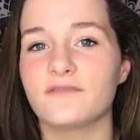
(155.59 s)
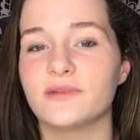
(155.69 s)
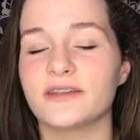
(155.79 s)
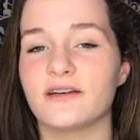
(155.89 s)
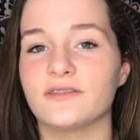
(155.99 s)
have
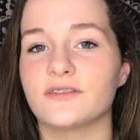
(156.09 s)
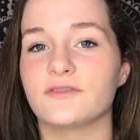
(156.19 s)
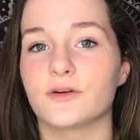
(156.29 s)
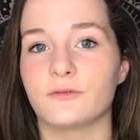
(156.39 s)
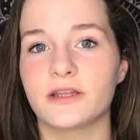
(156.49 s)
been loving
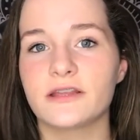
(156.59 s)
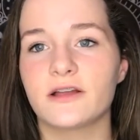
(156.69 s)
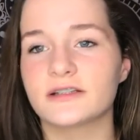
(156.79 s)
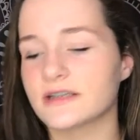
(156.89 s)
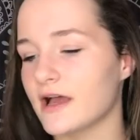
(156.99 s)
for a really
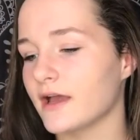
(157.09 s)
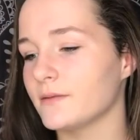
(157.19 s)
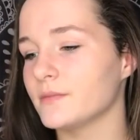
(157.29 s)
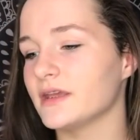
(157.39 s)
long time